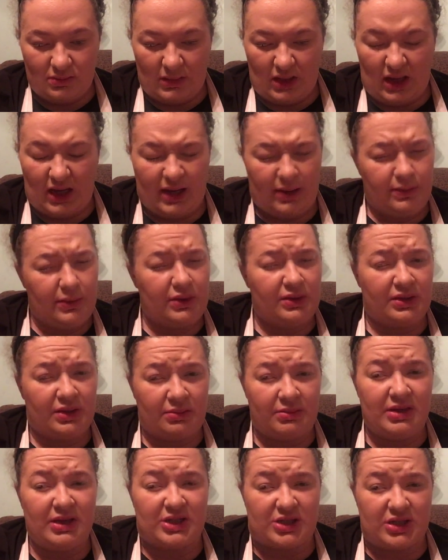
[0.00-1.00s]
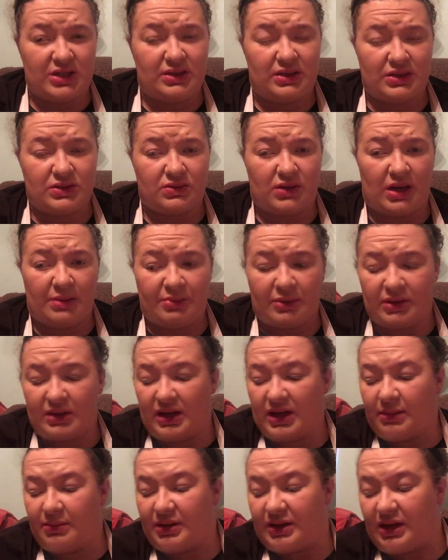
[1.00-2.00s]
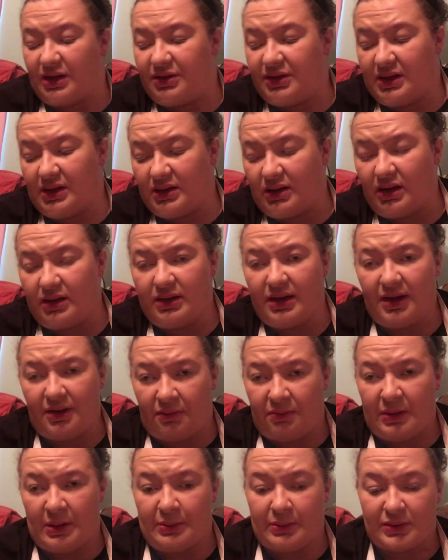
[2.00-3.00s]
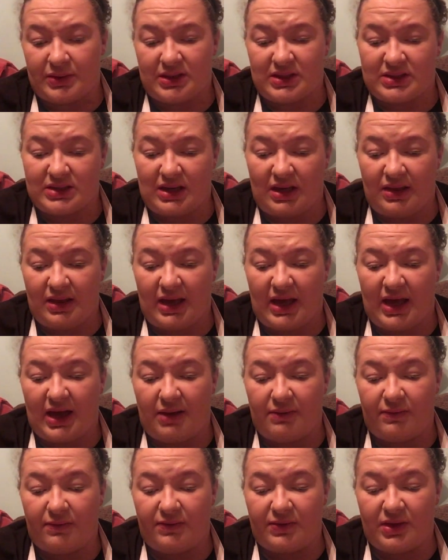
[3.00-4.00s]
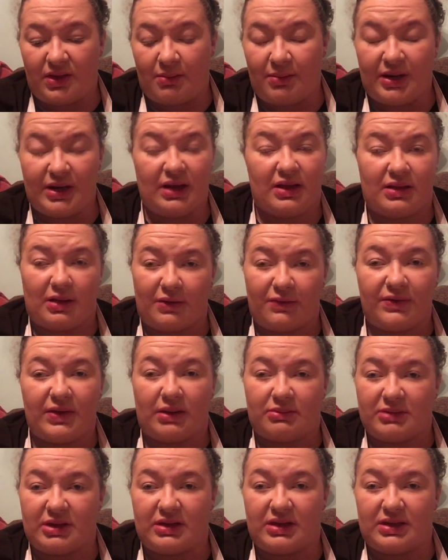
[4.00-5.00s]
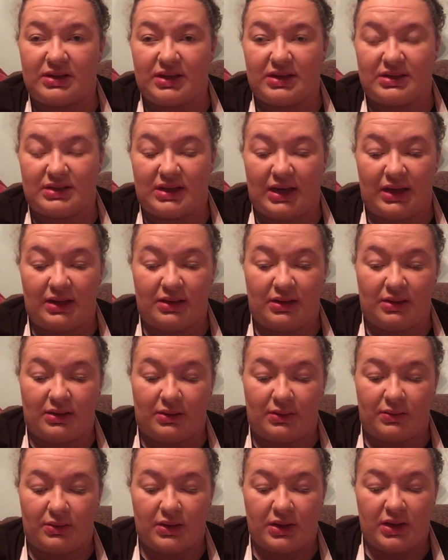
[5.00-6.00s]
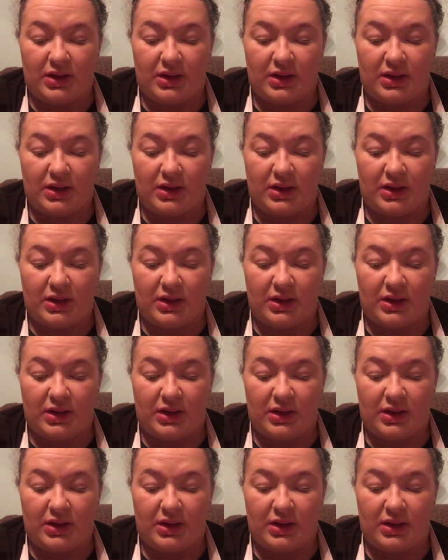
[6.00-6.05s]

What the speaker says: I will admit she does gripe a lot, but I think a lot of people can say they have somebody in their family that does that, you know.